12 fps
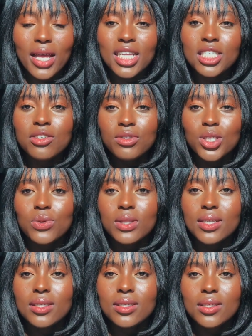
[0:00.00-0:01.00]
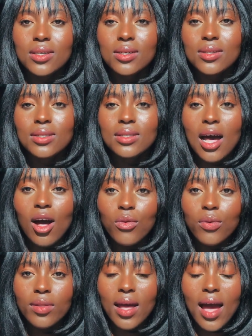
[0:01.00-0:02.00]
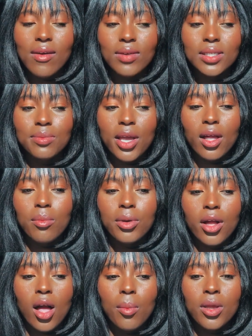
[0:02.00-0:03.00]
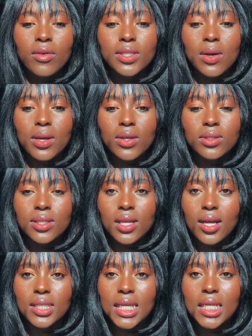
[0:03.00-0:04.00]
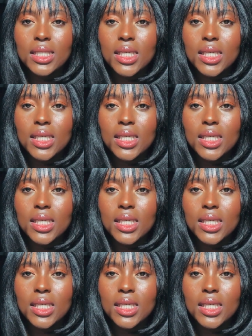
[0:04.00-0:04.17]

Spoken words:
individualist self without having to be a carbon copy of someone else's content.